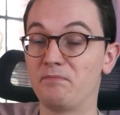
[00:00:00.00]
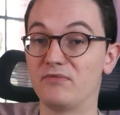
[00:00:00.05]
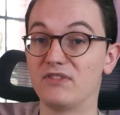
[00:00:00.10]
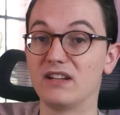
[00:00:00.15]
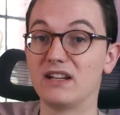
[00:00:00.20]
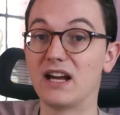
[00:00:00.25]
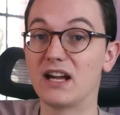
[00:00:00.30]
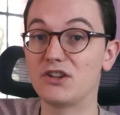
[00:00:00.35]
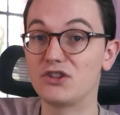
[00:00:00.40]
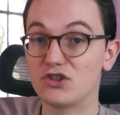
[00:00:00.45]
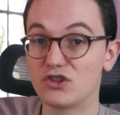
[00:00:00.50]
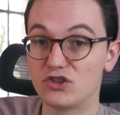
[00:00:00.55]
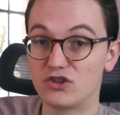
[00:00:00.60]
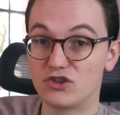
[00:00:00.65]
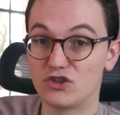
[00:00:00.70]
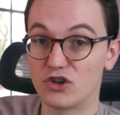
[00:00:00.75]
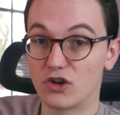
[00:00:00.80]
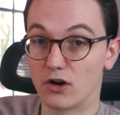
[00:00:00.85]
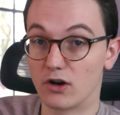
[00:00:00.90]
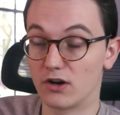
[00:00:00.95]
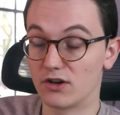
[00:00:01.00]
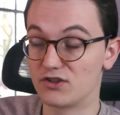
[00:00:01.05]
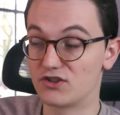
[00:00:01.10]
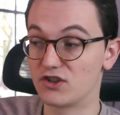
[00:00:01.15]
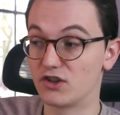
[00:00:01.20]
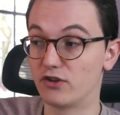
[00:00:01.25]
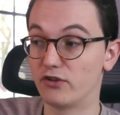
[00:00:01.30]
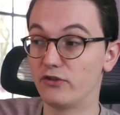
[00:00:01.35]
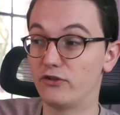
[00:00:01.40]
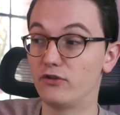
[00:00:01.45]
then I just charge
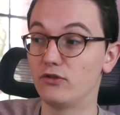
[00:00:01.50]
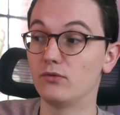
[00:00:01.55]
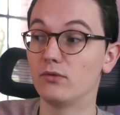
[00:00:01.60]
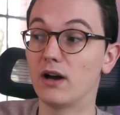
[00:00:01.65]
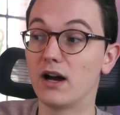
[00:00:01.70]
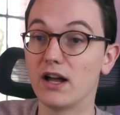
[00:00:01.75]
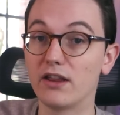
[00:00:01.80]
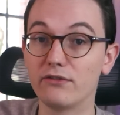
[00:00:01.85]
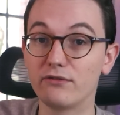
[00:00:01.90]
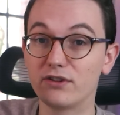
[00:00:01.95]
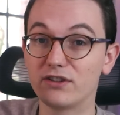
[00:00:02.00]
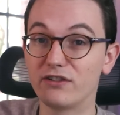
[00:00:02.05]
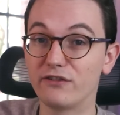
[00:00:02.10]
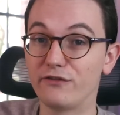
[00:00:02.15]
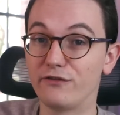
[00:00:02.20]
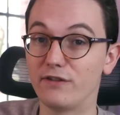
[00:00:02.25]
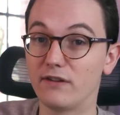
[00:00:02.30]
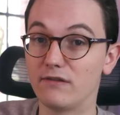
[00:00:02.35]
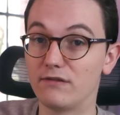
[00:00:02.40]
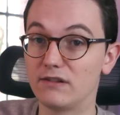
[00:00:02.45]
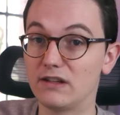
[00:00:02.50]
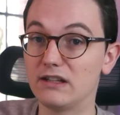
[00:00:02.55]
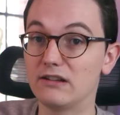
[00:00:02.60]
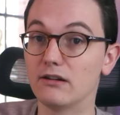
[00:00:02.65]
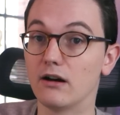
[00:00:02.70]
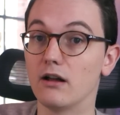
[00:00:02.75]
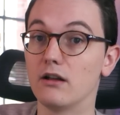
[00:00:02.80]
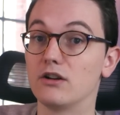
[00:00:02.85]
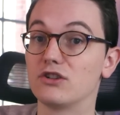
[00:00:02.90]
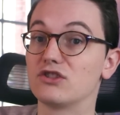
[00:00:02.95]

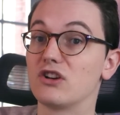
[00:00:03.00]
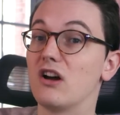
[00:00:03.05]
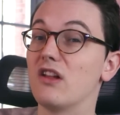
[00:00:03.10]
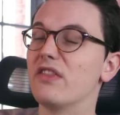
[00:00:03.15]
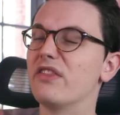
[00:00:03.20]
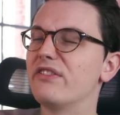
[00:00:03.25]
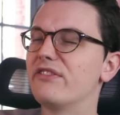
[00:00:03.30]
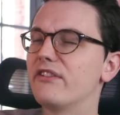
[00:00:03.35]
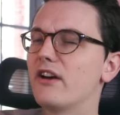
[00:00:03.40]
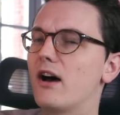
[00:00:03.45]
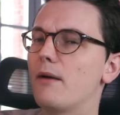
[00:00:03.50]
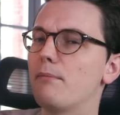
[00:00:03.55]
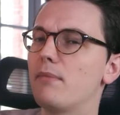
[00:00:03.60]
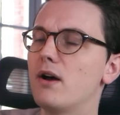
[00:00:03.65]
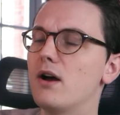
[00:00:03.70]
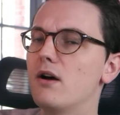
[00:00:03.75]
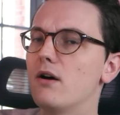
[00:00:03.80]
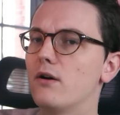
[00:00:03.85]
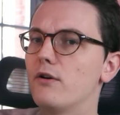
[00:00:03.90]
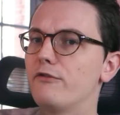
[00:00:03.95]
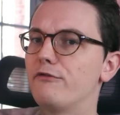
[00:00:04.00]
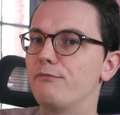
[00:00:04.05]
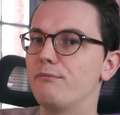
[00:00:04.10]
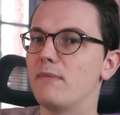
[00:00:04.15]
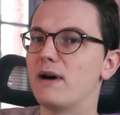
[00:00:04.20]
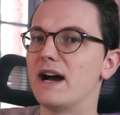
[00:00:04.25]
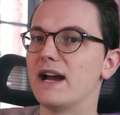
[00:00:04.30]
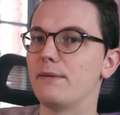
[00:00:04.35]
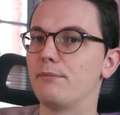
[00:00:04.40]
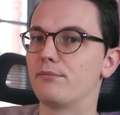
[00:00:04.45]
$250 on top of
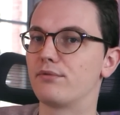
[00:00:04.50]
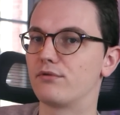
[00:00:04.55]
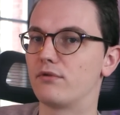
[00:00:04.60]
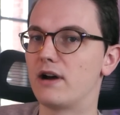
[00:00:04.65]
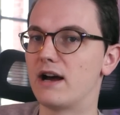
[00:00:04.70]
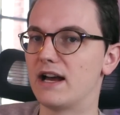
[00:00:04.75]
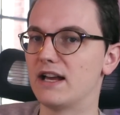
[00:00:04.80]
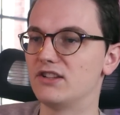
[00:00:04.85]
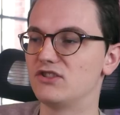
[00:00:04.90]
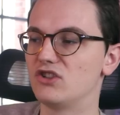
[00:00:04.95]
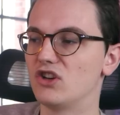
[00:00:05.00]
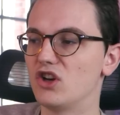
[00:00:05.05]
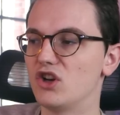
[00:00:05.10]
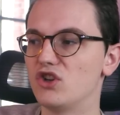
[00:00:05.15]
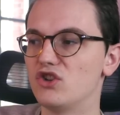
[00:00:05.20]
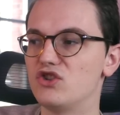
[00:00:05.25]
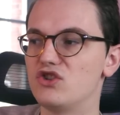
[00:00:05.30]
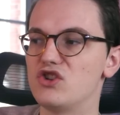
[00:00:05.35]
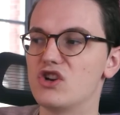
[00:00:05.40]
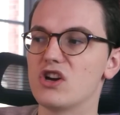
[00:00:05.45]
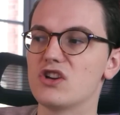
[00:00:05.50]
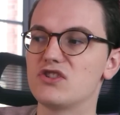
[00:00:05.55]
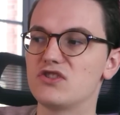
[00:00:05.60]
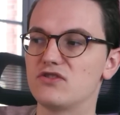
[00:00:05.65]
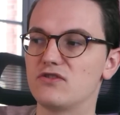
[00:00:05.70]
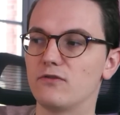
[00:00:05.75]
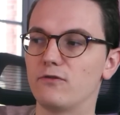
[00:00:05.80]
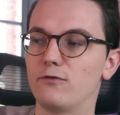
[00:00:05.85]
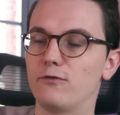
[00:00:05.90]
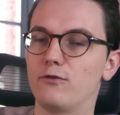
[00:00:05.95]
my price
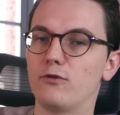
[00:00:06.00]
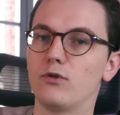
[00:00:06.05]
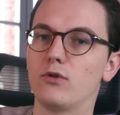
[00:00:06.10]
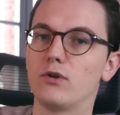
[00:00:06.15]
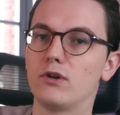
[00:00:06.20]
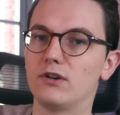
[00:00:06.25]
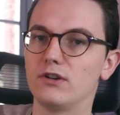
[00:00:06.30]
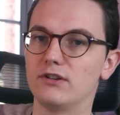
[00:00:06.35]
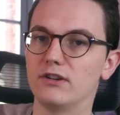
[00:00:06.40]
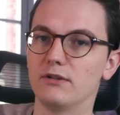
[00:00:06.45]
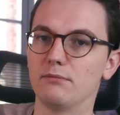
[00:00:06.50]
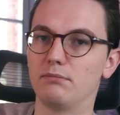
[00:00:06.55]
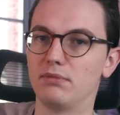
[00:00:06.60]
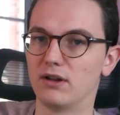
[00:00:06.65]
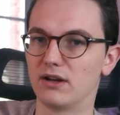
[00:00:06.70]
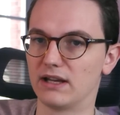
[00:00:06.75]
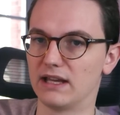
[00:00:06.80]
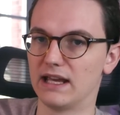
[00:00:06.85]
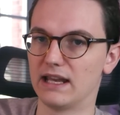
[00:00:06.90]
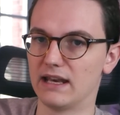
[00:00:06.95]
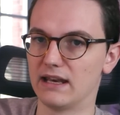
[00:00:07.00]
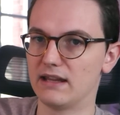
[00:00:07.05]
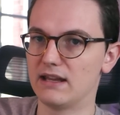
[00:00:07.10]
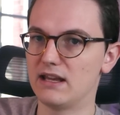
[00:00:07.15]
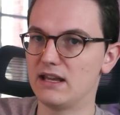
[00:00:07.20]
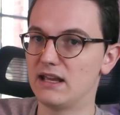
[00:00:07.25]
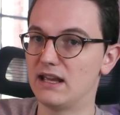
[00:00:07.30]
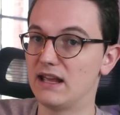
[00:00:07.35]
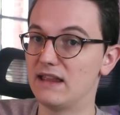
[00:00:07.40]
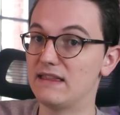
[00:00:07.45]
just for the plugin.
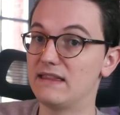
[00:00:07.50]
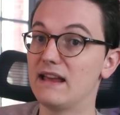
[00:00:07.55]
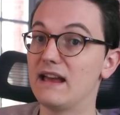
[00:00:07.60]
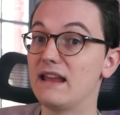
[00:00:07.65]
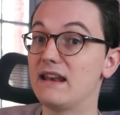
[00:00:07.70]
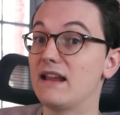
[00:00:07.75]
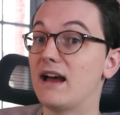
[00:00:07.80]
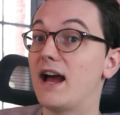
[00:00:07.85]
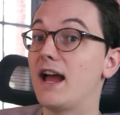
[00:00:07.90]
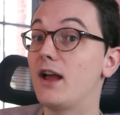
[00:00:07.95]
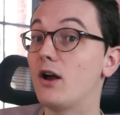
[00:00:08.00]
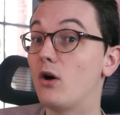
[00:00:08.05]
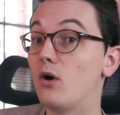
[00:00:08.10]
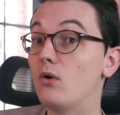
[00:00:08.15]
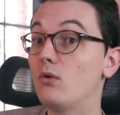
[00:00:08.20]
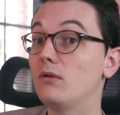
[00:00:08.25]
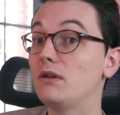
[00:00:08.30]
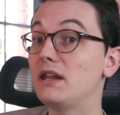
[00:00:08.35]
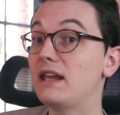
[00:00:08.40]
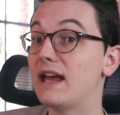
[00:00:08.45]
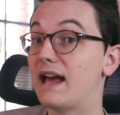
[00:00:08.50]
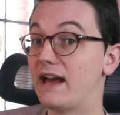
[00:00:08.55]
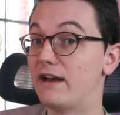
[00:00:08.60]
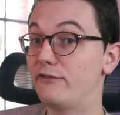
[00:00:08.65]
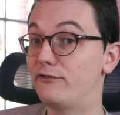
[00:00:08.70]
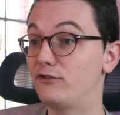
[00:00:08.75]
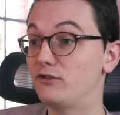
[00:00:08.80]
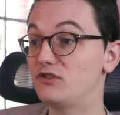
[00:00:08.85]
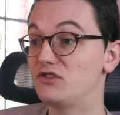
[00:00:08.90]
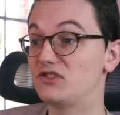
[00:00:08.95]
And then I only
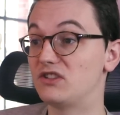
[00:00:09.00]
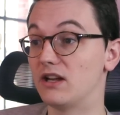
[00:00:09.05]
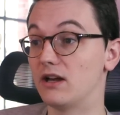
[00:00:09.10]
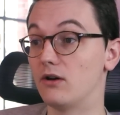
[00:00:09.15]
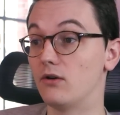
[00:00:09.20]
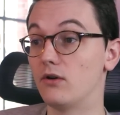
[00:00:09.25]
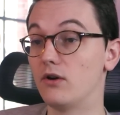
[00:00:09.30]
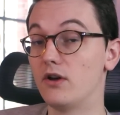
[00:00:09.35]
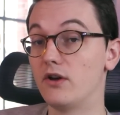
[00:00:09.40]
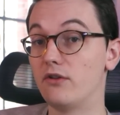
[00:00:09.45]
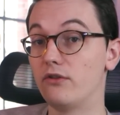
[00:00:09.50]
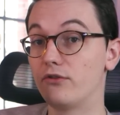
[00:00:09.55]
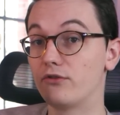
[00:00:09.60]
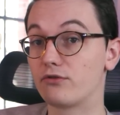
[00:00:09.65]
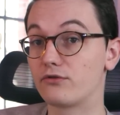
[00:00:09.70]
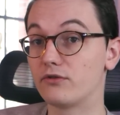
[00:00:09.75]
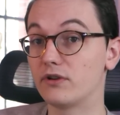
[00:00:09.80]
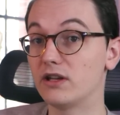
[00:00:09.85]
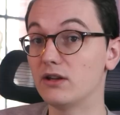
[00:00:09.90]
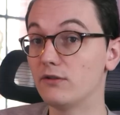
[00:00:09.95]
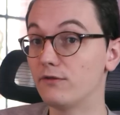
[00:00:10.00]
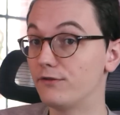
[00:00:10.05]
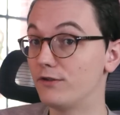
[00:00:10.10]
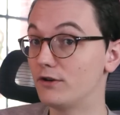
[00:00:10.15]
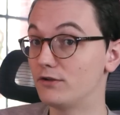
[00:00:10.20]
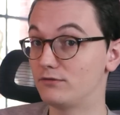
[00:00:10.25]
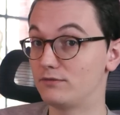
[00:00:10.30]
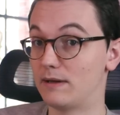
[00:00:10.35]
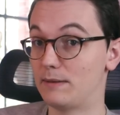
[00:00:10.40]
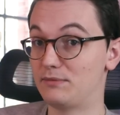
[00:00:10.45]
have to sell 3 of
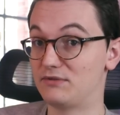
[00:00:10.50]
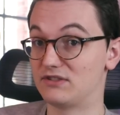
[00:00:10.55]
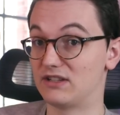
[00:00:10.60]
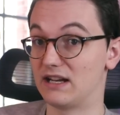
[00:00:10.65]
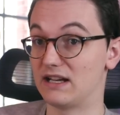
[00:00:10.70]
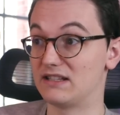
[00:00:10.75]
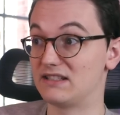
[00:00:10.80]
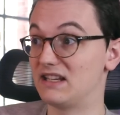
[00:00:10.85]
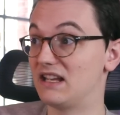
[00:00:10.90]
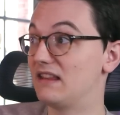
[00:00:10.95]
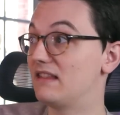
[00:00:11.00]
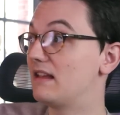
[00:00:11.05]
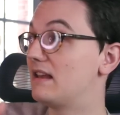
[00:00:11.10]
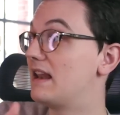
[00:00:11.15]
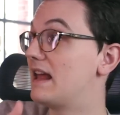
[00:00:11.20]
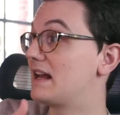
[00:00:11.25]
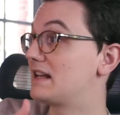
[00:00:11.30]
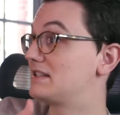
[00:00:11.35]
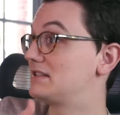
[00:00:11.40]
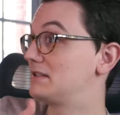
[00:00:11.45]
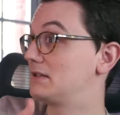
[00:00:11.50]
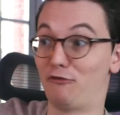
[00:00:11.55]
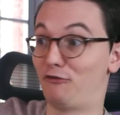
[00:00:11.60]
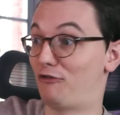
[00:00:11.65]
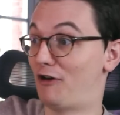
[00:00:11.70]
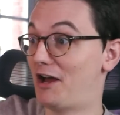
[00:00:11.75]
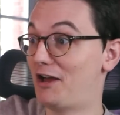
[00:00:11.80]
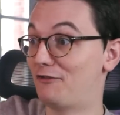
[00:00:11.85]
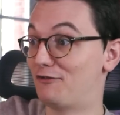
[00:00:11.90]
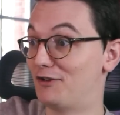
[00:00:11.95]
those websites in the next
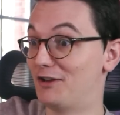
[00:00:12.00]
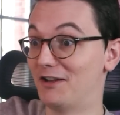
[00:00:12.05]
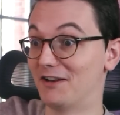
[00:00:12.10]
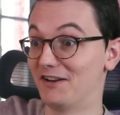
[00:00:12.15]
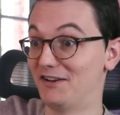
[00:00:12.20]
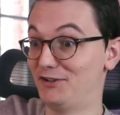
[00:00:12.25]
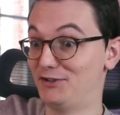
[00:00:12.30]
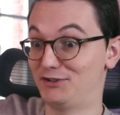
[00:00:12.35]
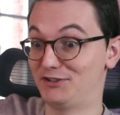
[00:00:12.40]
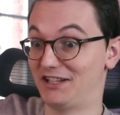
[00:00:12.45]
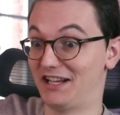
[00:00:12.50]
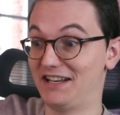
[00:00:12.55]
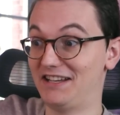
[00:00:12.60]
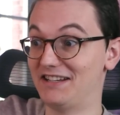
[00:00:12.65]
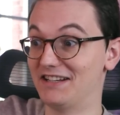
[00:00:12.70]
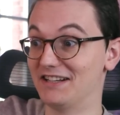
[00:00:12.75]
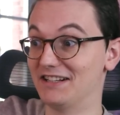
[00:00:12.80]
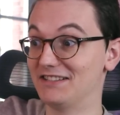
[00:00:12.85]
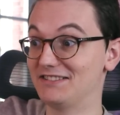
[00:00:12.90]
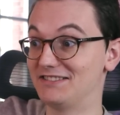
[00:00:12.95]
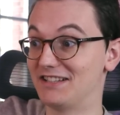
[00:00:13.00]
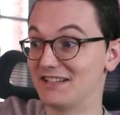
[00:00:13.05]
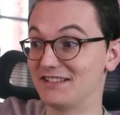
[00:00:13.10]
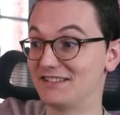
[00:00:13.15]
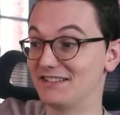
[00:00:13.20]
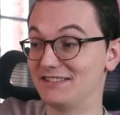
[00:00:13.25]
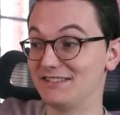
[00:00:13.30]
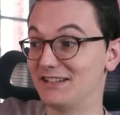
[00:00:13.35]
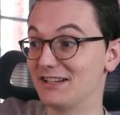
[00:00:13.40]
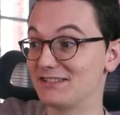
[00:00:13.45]
5 years, 10 years,
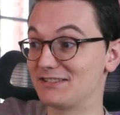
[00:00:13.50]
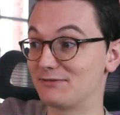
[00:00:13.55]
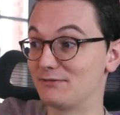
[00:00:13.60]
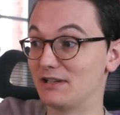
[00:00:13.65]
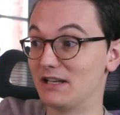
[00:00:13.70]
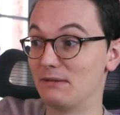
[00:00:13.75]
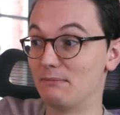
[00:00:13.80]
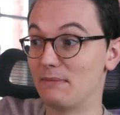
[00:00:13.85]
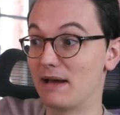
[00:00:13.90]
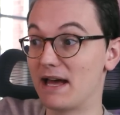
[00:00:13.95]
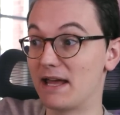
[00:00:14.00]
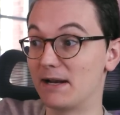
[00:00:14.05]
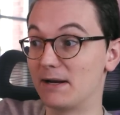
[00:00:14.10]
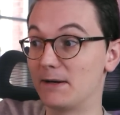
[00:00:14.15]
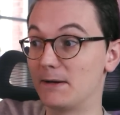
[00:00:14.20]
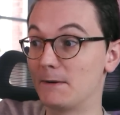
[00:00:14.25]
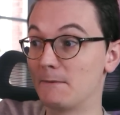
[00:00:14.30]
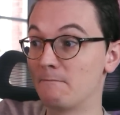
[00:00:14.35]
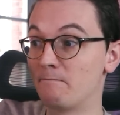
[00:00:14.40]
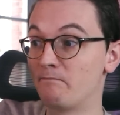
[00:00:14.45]
that doesn't really matter,